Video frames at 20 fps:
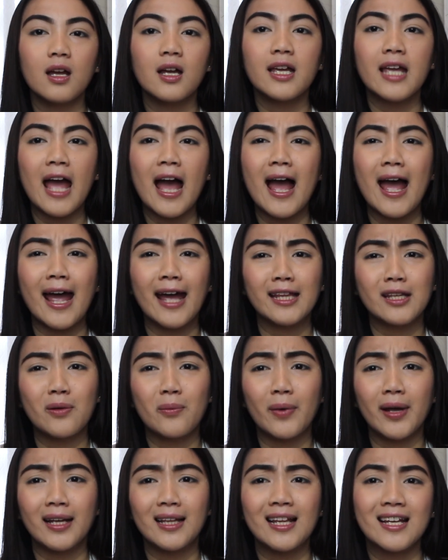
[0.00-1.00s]
yeah,
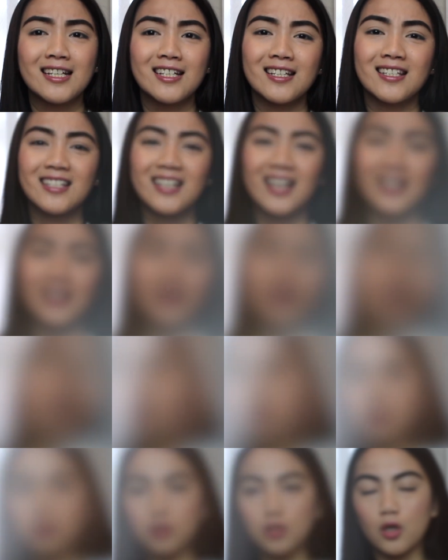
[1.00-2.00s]
anyway, let's just get to this
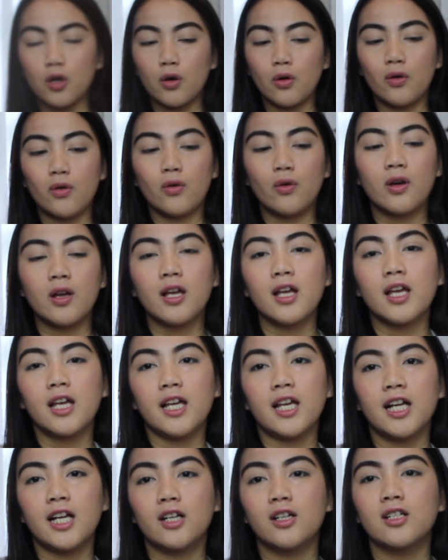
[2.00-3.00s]
video. So
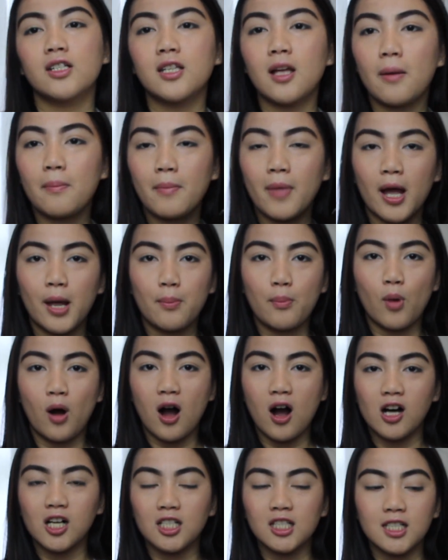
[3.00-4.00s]
here's my
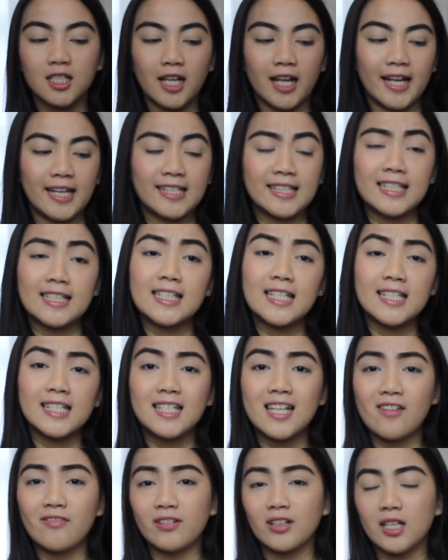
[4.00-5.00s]
box, and this is
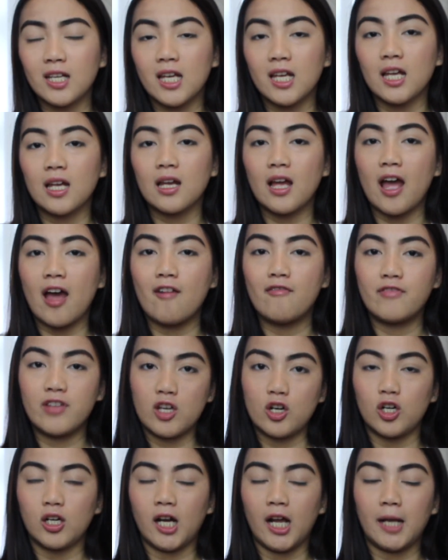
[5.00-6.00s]
definitely
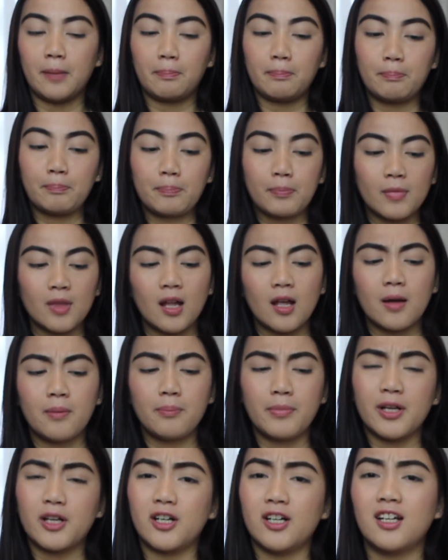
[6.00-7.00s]
heavier and
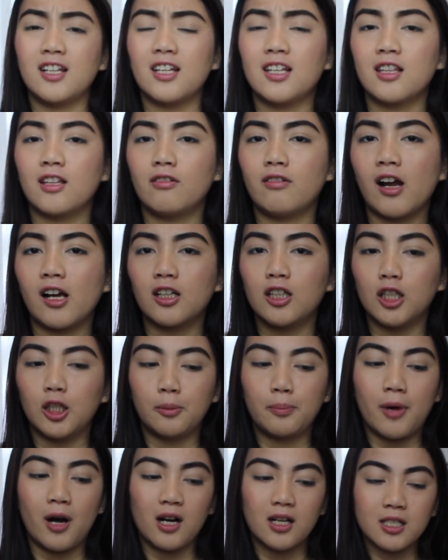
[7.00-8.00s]
bigger than the regular
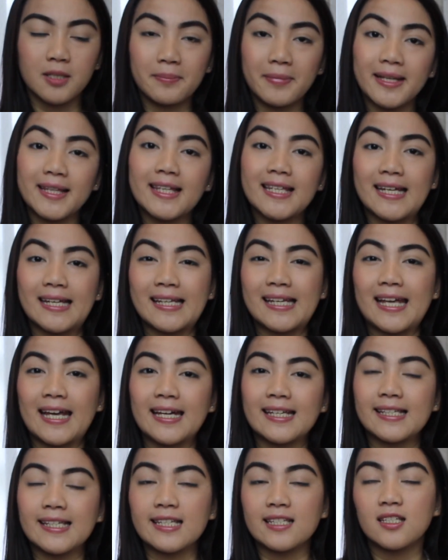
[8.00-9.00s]
box, but then
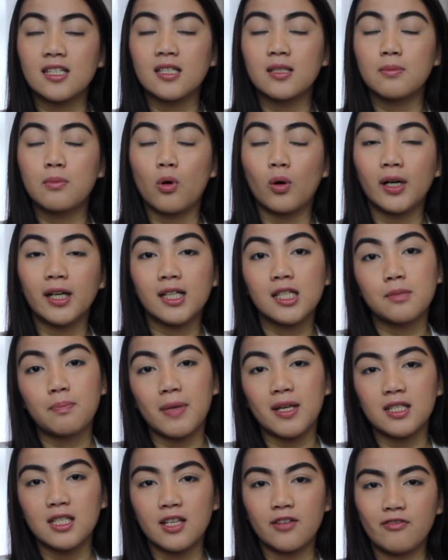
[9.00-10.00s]
again, this is more
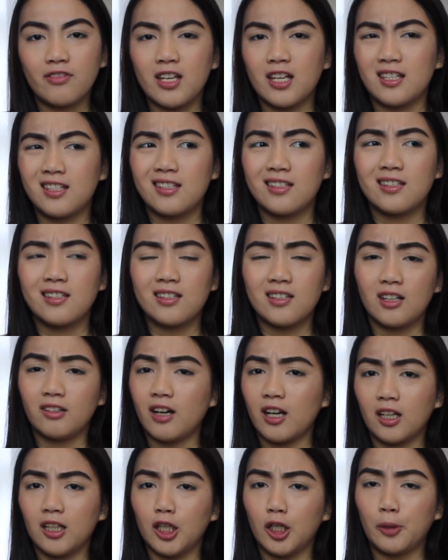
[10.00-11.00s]
expensive than the
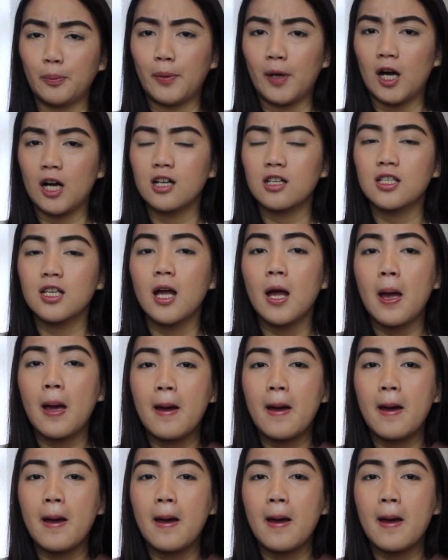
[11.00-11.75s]
regular box.